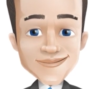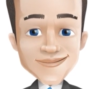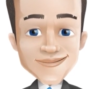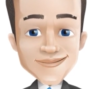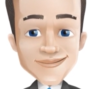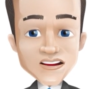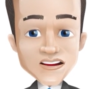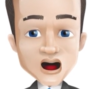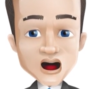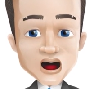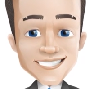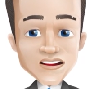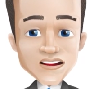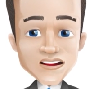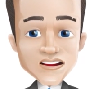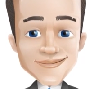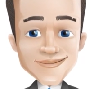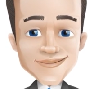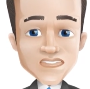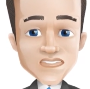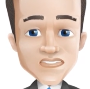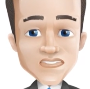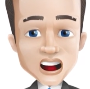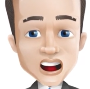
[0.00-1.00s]
or how the
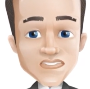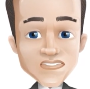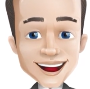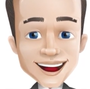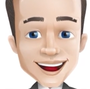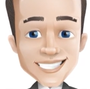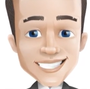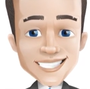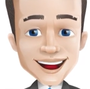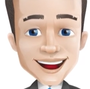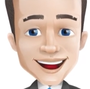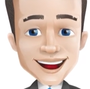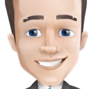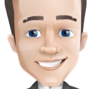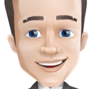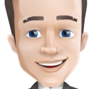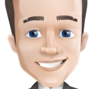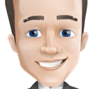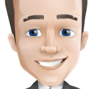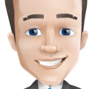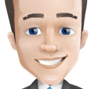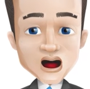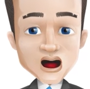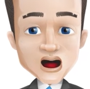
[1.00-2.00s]
overall market is
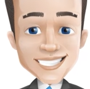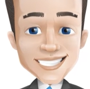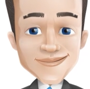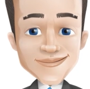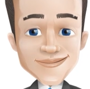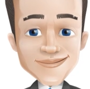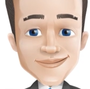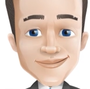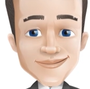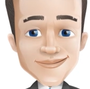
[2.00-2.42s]
trending.